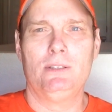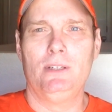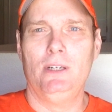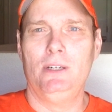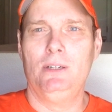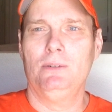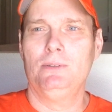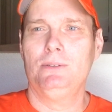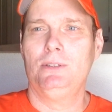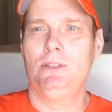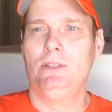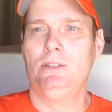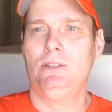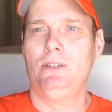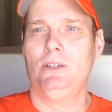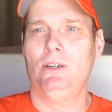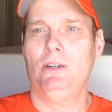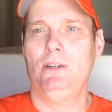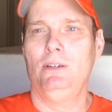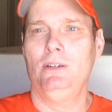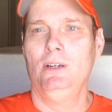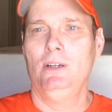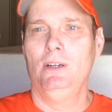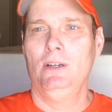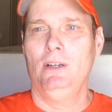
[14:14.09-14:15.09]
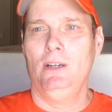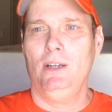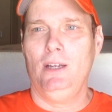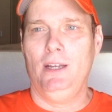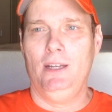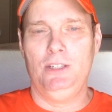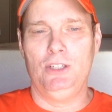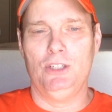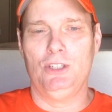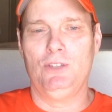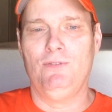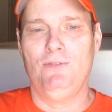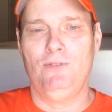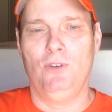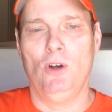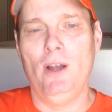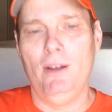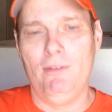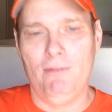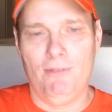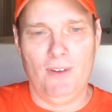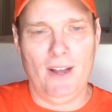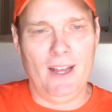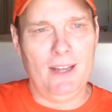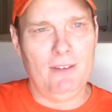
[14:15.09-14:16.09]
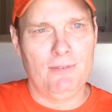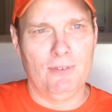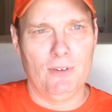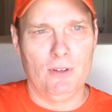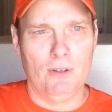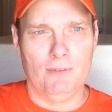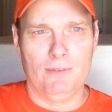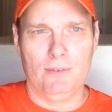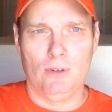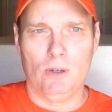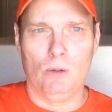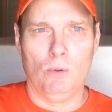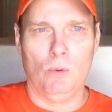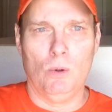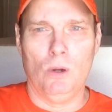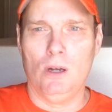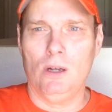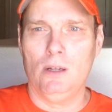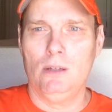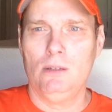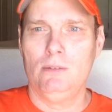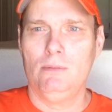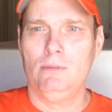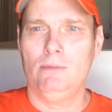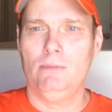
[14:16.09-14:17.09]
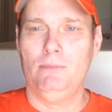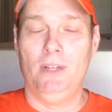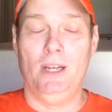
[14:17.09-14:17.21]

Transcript: They don't sit there and just fight for the wall.